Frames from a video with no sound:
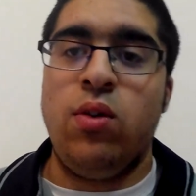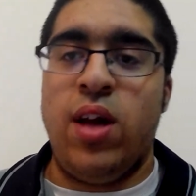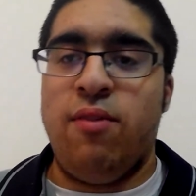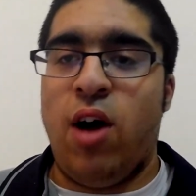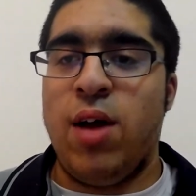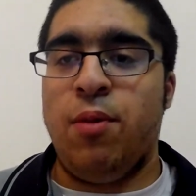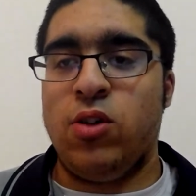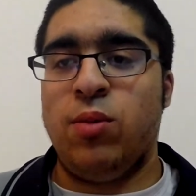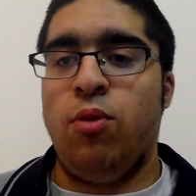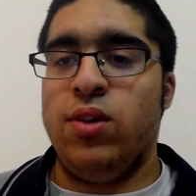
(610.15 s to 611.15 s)
They have high
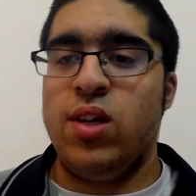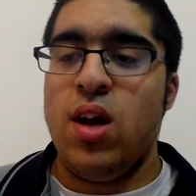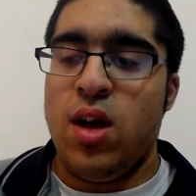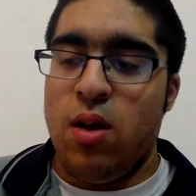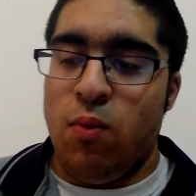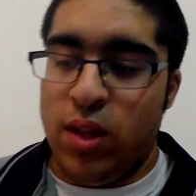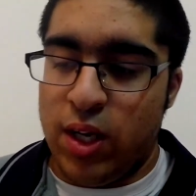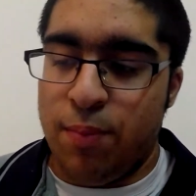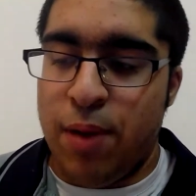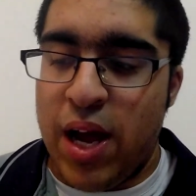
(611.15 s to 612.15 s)
melting points when they're
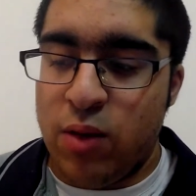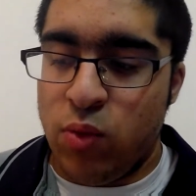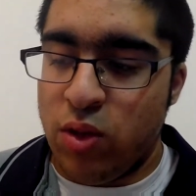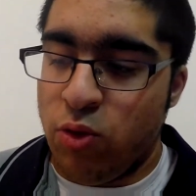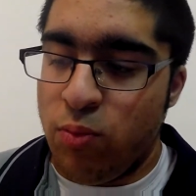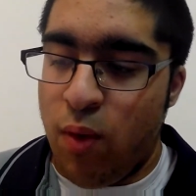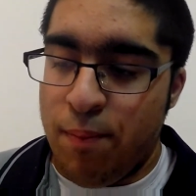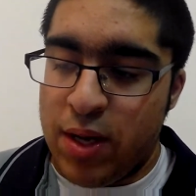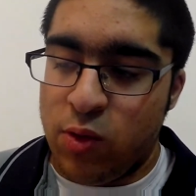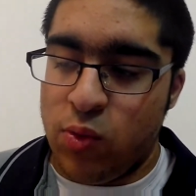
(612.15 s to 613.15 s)
compared with group 1
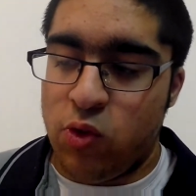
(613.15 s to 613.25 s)
metals.